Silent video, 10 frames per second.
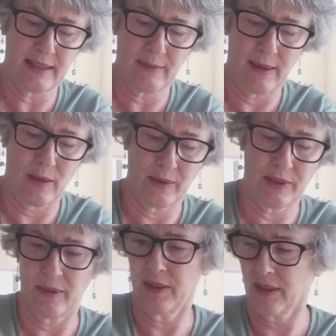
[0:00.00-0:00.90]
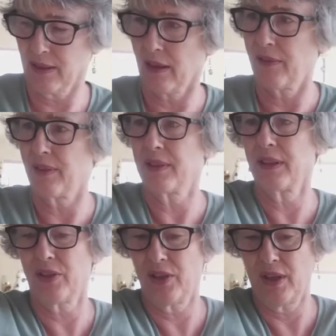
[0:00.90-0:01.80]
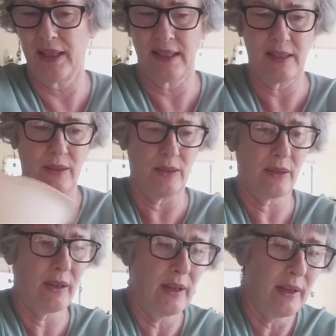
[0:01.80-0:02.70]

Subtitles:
as well, so it doesn't give you such a nice look.